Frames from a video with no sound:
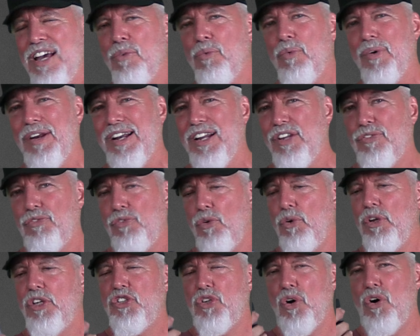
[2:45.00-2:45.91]
When it's
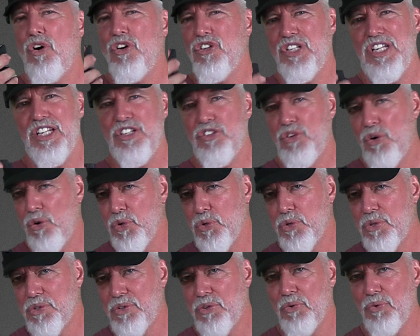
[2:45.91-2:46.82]
fully charged, it
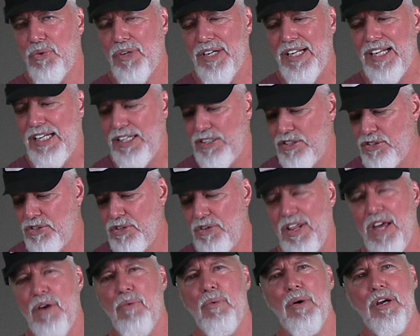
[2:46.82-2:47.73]
turns green,
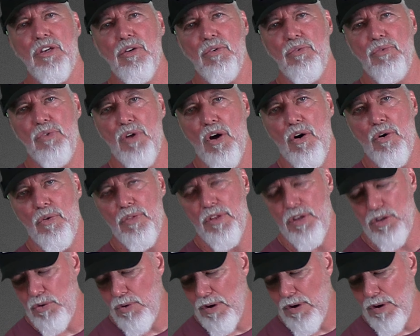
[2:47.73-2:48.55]
so that way you know that